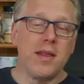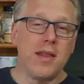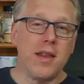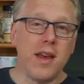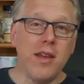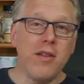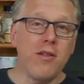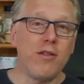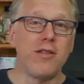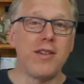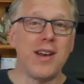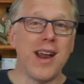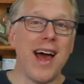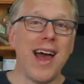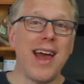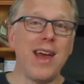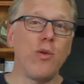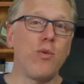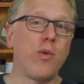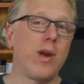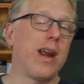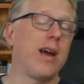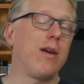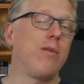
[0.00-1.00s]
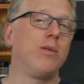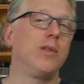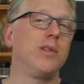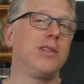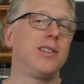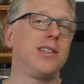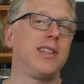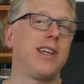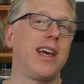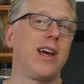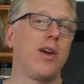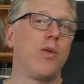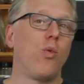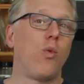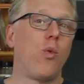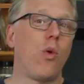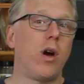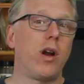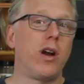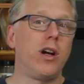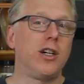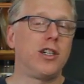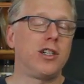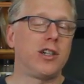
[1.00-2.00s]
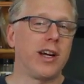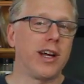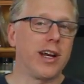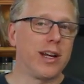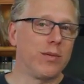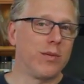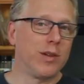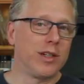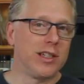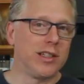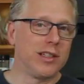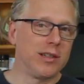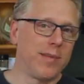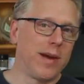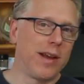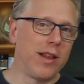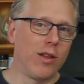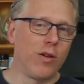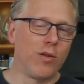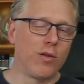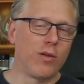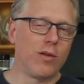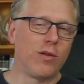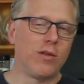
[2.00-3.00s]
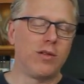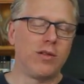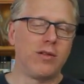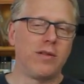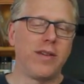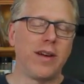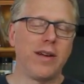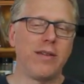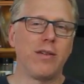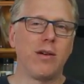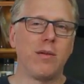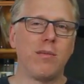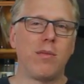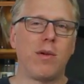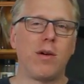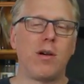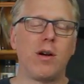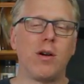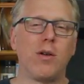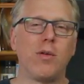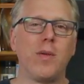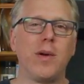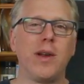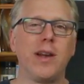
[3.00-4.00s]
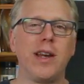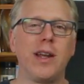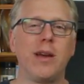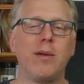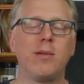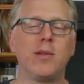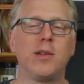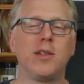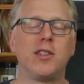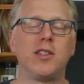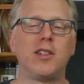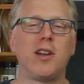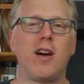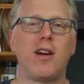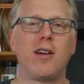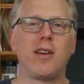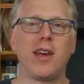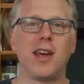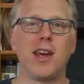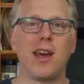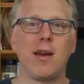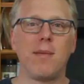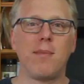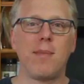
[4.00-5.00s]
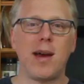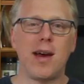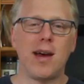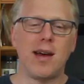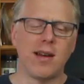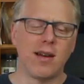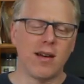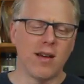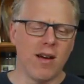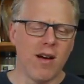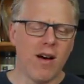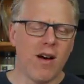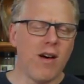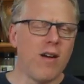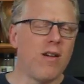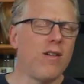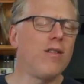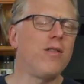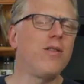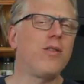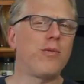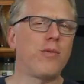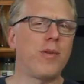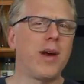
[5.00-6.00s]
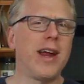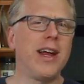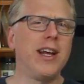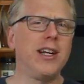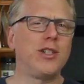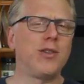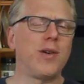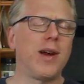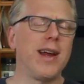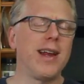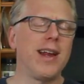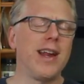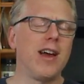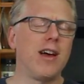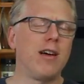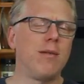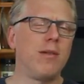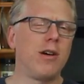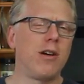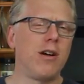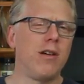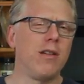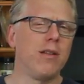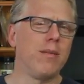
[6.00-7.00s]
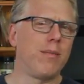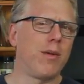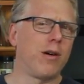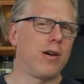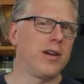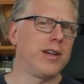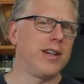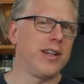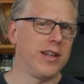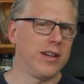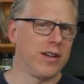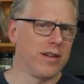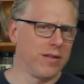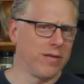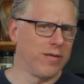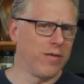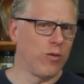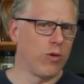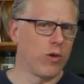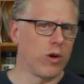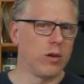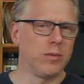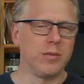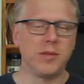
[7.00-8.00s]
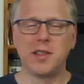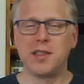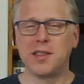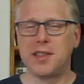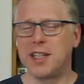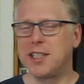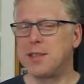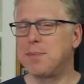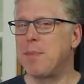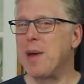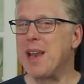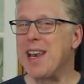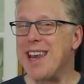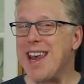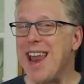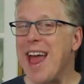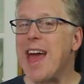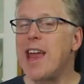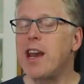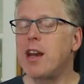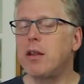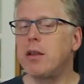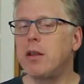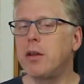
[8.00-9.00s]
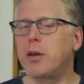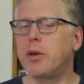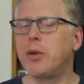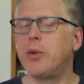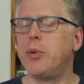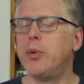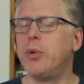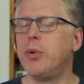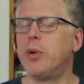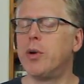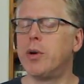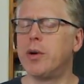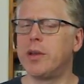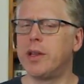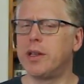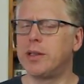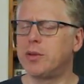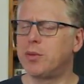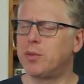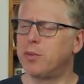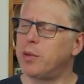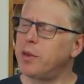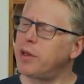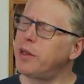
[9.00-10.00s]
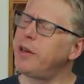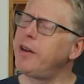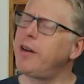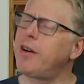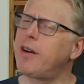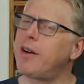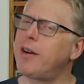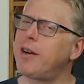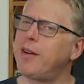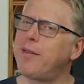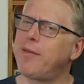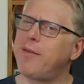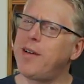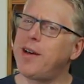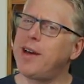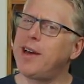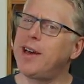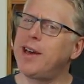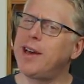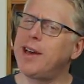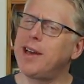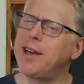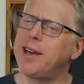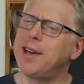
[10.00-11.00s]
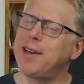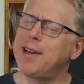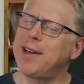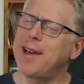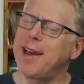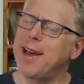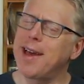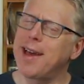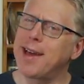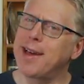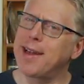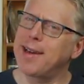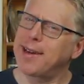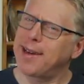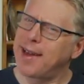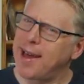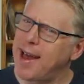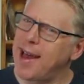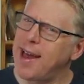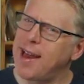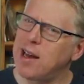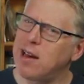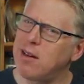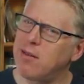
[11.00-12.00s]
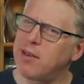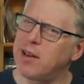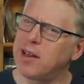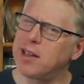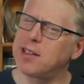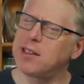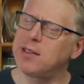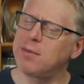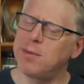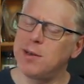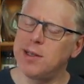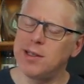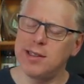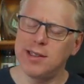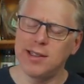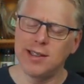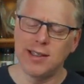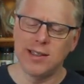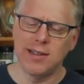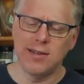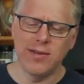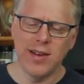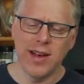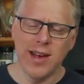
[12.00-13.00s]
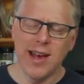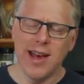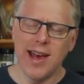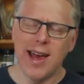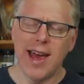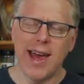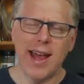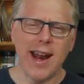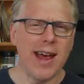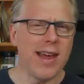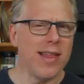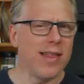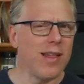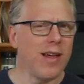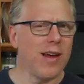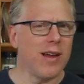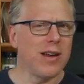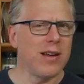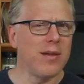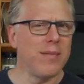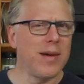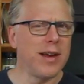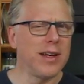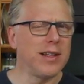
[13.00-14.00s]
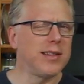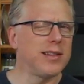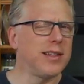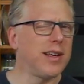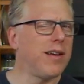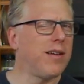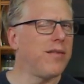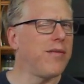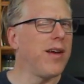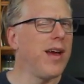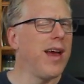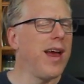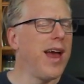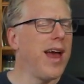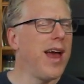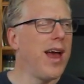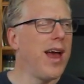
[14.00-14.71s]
The other night when I was at Water Trade, which is my local favorite bar, Whitney was talking about all the rage right now among all the bartender forums is this banana liqueur that's really hard to find and kind of expensive. And I thought to myself,